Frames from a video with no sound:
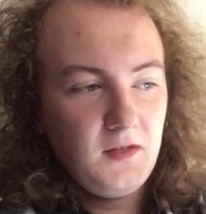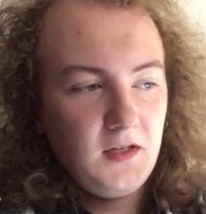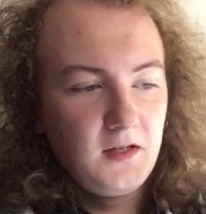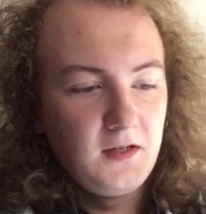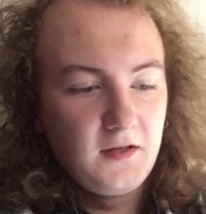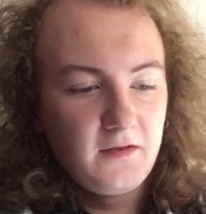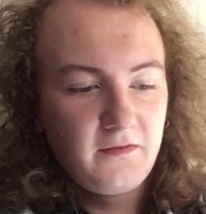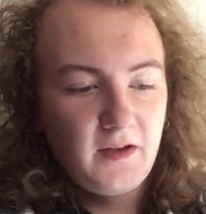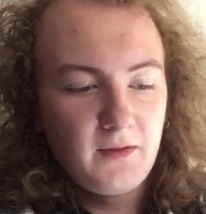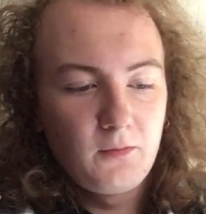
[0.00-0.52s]

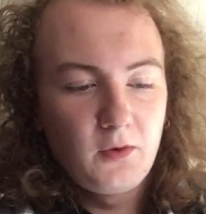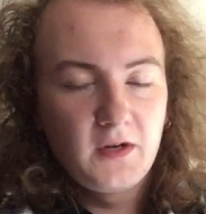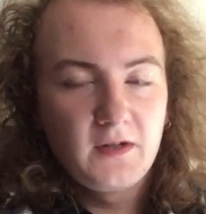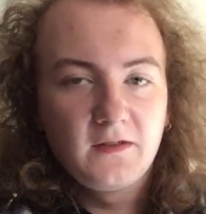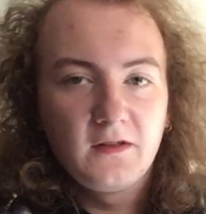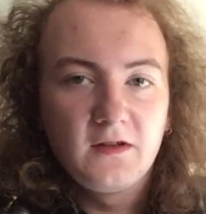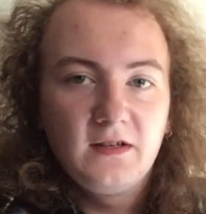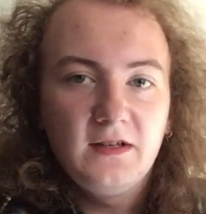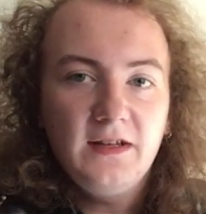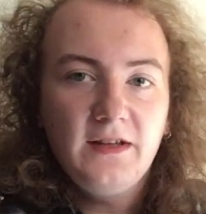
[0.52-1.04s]
if I bring
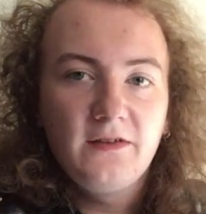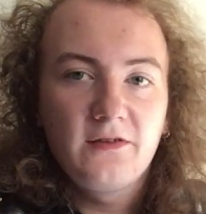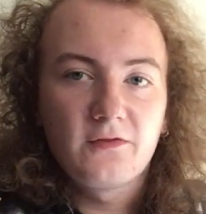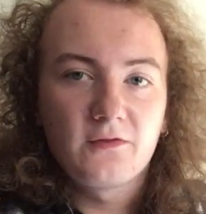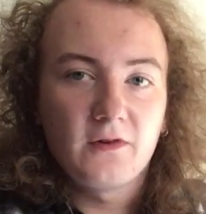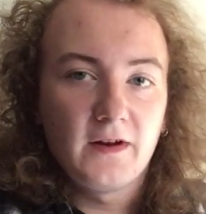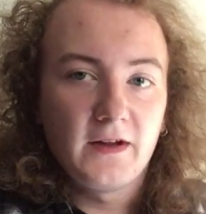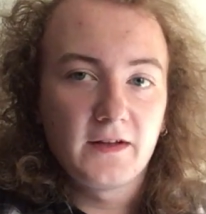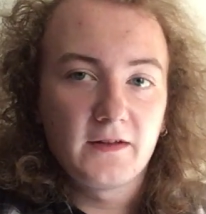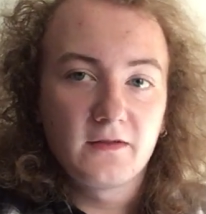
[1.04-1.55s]
the D
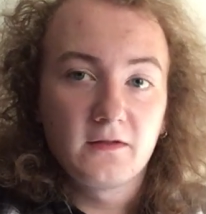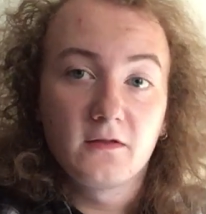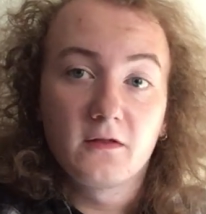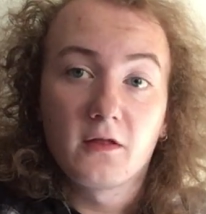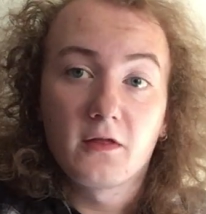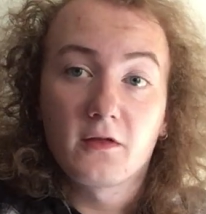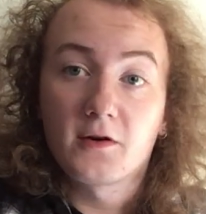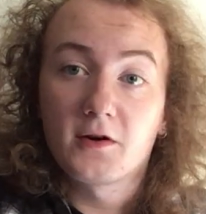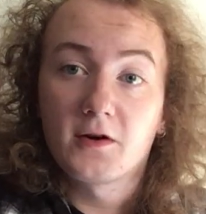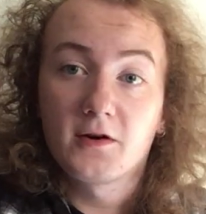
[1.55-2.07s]
string,
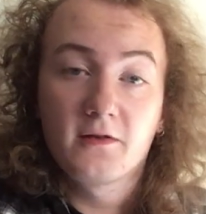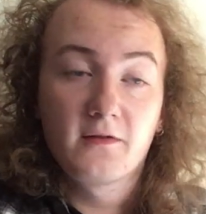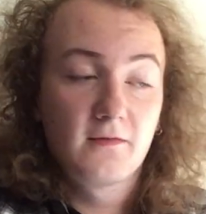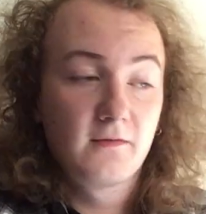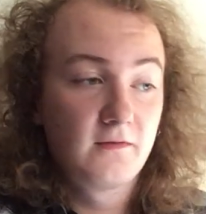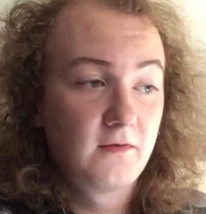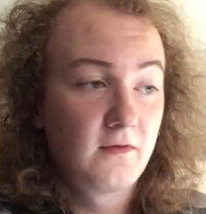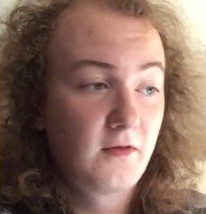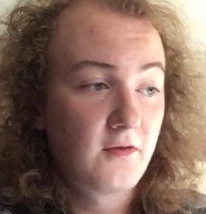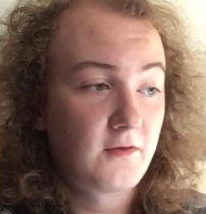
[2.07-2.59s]
the third
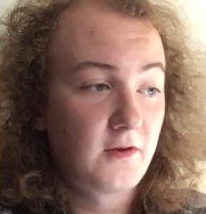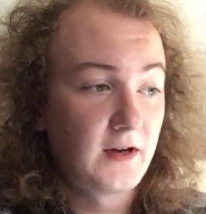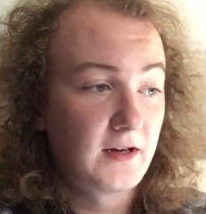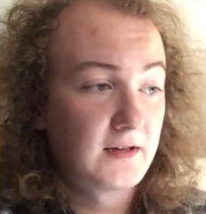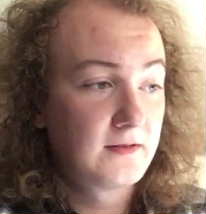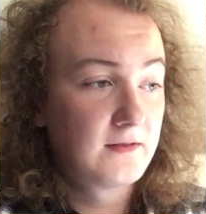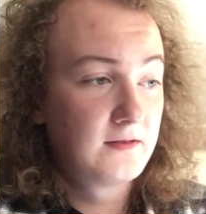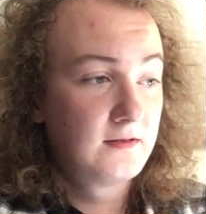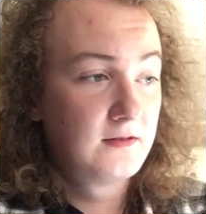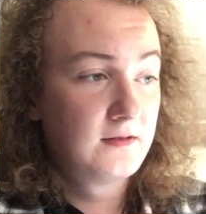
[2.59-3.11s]
string,
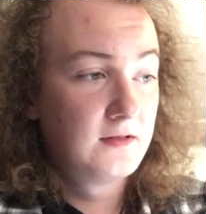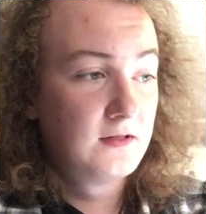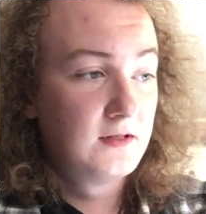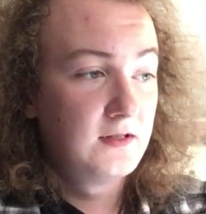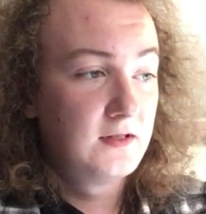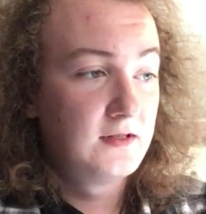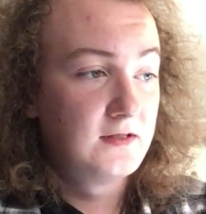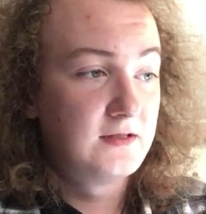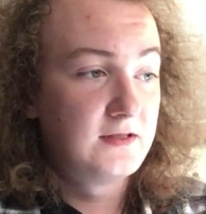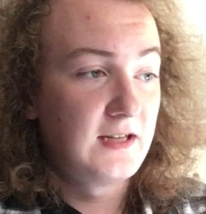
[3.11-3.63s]

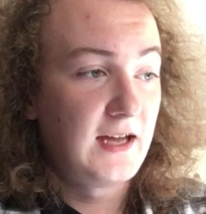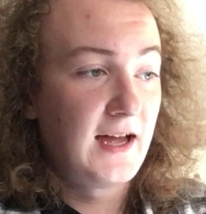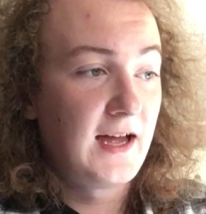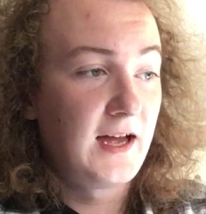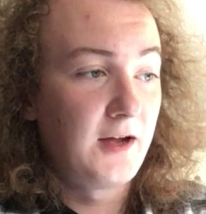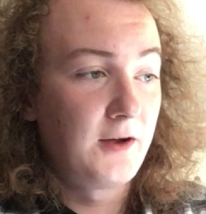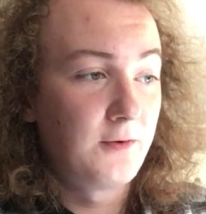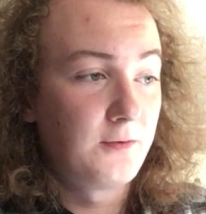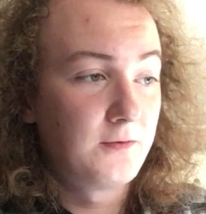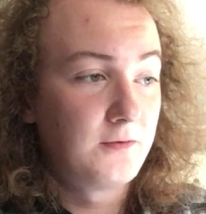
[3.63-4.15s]

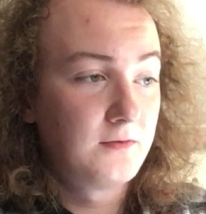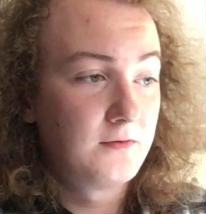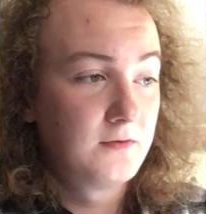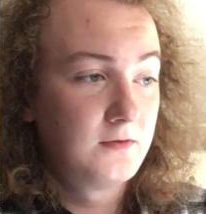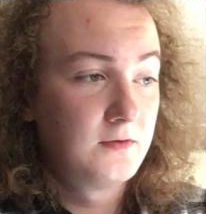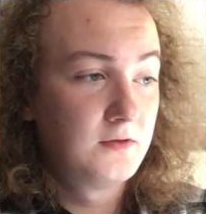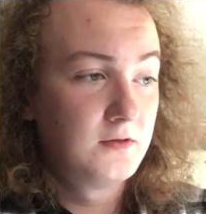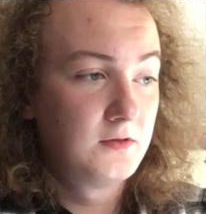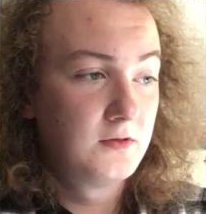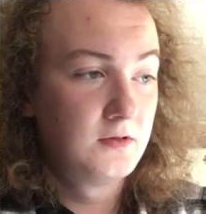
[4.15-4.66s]

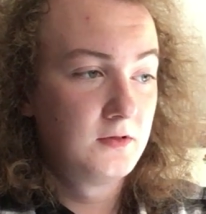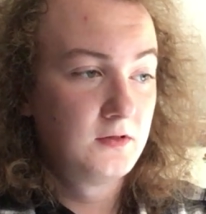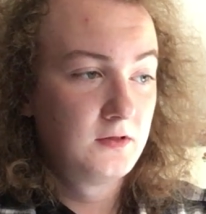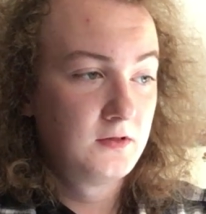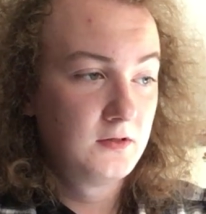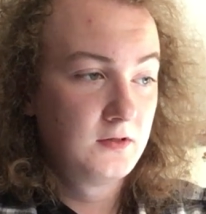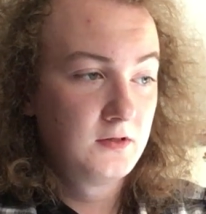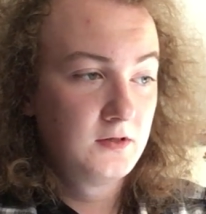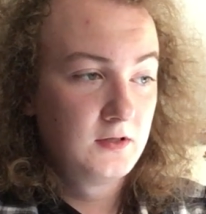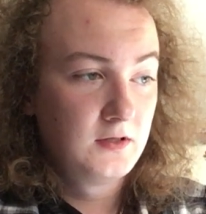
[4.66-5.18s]

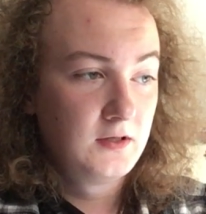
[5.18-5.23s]
down,